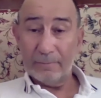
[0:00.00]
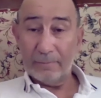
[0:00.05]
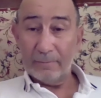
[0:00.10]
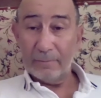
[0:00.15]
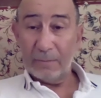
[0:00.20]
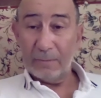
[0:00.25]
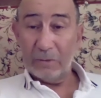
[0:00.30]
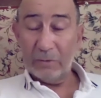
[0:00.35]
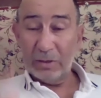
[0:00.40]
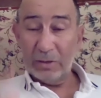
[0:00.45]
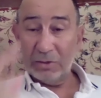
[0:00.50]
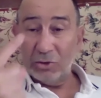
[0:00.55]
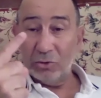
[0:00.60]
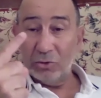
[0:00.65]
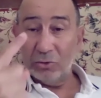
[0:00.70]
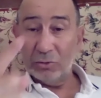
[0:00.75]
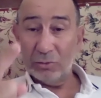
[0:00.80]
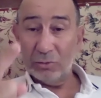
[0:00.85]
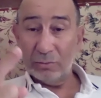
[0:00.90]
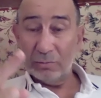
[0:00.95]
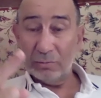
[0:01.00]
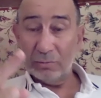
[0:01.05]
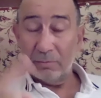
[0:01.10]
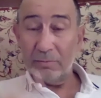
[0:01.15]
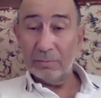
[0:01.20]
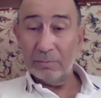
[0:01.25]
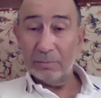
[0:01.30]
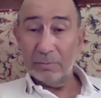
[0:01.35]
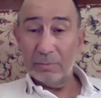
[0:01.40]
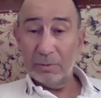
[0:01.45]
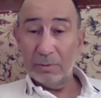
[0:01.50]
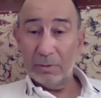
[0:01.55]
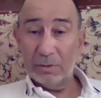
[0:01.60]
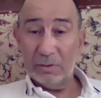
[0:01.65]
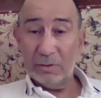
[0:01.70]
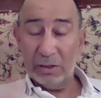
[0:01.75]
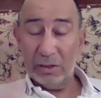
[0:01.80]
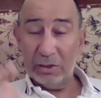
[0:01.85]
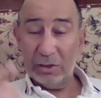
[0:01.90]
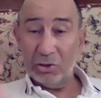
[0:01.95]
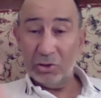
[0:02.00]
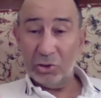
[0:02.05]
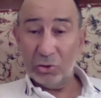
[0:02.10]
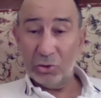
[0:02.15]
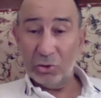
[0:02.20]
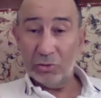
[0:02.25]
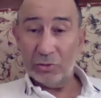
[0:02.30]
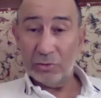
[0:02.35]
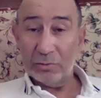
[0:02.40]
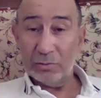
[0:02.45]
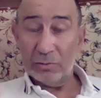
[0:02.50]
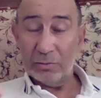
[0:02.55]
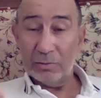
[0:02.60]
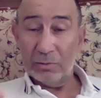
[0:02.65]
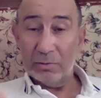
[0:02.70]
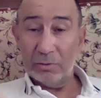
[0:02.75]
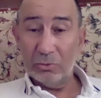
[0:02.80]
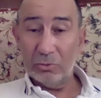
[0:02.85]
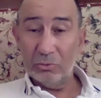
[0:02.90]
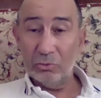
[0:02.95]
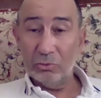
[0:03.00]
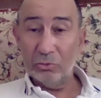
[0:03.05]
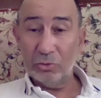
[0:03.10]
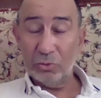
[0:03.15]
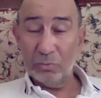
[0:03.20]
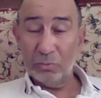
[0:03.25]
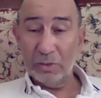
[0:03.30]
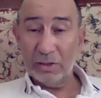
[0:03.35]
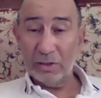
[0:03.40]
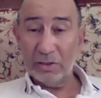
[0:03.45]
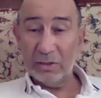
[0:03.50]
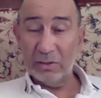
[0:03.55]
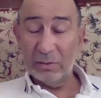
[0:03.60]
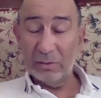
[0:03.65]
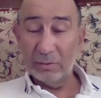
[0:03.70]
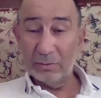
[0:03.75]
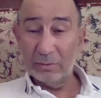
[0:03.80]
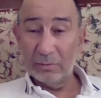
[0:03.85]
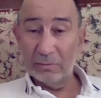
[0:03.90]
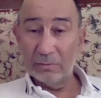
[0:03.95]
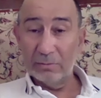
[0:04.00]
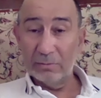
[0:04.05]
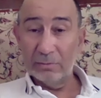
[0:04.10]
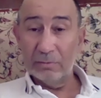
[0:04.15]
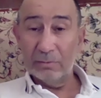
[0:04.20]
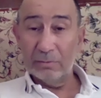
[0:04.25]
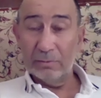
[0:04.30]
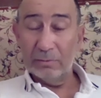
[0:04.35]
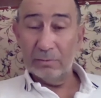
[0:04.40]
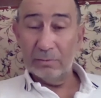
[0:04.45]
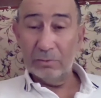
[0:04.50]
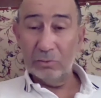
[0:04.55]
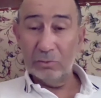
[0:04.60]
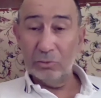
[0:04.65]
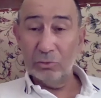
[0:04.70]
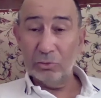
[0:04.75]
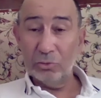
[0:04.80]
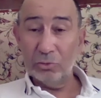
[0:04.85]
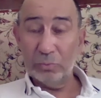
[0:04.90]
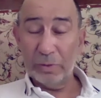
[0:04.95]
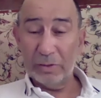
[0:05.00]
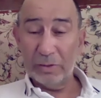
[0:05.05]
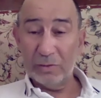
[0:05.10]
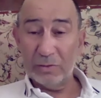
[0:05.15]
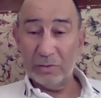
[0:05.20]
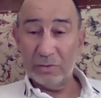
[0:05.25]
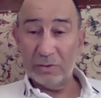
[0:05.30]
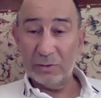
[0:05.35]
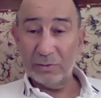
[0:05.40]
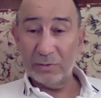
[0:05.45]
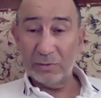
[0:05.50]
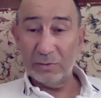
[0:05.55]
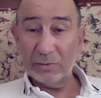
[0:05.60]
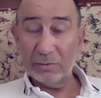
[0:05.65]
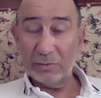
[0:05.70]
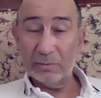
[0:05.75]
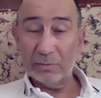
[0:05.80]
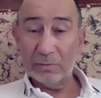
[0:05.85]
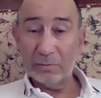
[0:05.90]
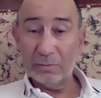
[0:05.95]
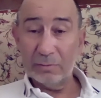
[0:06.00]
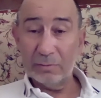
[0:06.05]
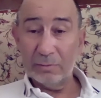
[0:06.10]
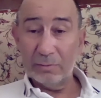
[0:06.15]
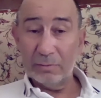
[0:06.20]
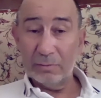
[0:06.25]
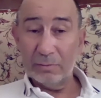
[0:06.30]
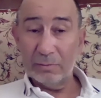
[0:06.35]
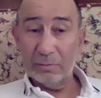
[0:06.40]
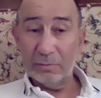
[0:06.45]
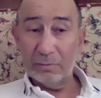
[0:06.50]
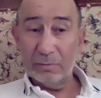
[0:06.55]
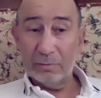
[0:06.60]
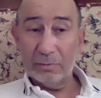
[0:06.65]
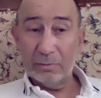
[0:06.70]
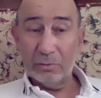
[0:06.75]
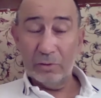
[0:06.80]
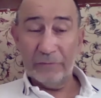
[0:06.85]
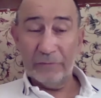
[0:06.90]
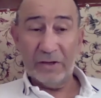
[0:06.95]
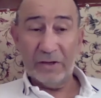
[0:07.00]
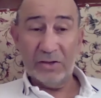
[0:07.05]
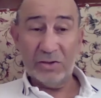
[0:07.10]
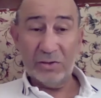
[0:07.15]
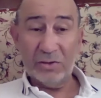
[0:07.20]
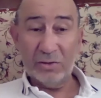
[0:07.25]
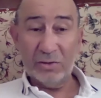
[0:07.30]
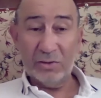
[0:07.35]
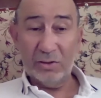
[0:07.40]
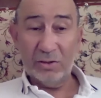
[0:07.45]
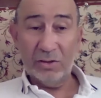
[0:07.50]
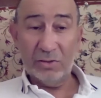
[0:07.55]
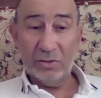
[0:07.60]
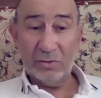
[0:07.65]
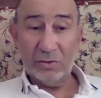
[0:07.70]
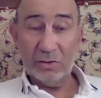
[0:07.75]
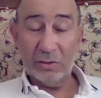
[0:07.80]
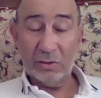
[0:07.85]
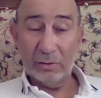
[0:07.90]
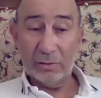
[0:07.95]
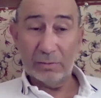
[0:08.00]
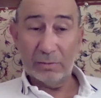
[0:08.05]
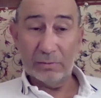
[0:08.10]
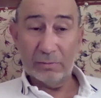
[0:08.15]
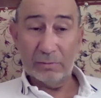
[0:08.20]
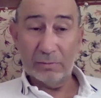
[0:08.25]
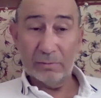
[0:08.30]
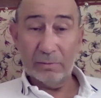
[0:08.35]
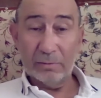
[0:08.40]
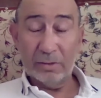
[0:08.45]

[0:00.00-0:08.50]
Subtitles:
One choice. Second choice, you go to Maquis. You go to partisans. You are fighting against Hitler, and